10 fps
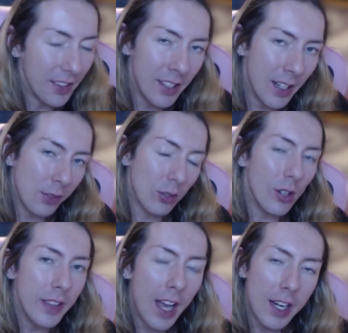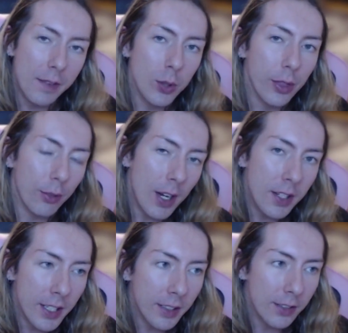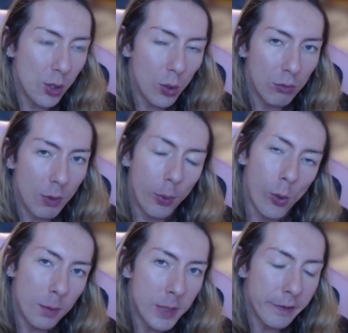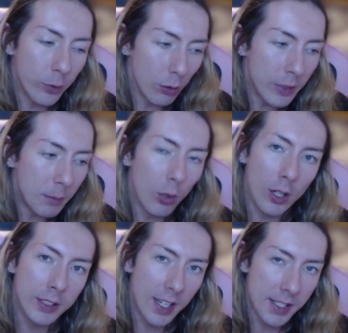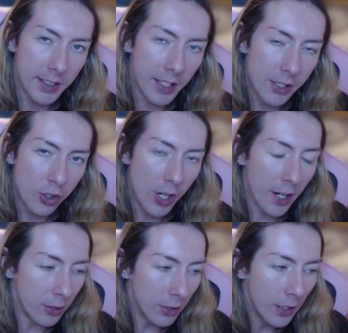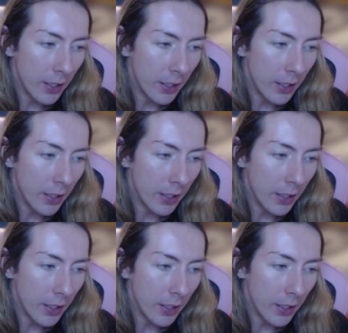And then after all that, after threatening to report me for rebroadcasting his channel,